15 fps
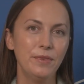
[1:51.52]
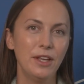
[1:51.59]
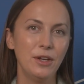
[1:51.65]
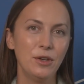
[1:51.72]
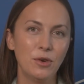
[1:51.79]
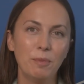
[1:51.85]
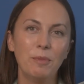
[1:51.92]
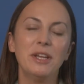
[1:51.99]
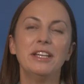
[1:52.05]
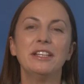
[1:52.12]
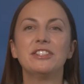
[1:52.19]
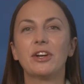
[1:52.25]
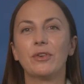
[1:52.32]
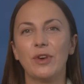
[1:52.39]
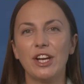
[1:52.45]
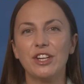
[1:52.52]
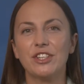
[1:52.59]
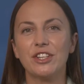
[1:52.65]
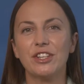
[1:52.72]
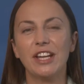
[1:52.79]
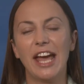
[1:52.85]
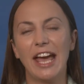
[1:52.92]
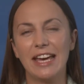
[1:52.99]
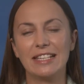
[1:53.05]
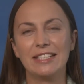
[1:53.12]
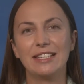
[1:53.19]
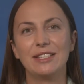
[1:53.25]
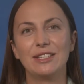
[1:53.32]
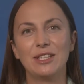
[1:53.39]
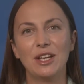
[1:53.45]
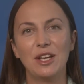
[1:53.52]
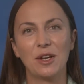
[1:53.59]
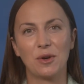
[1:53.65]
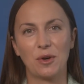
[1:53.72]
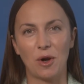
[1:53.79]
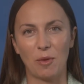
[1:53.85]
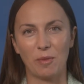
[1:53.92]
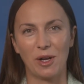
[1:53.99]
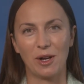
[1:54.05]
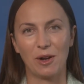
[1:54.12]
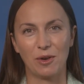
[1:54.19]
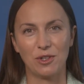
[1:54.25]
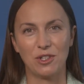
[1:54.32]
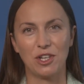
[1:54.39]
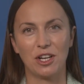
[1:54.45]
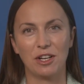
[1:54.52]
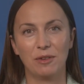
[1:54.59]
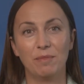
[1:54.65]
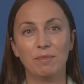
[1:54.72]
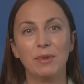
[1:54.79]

European integration has its economic logic,